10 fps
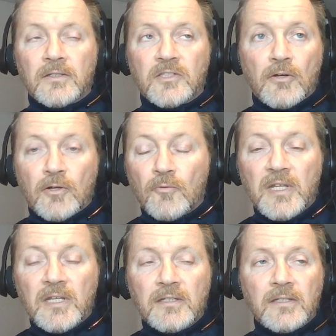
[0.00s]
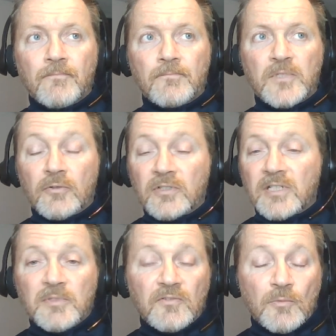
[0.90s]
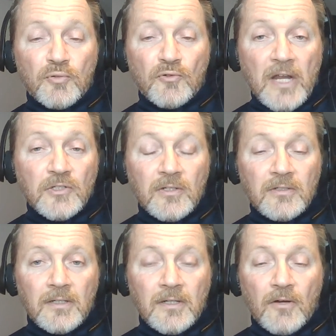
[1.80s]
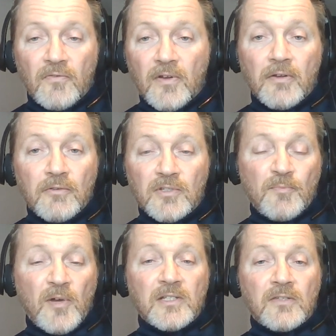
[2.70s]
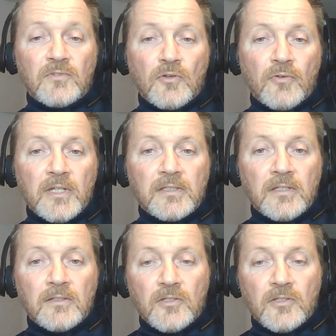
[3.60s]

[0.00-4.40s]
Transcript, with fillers: sarcopenia, certain types of depression are very responsive to creatine.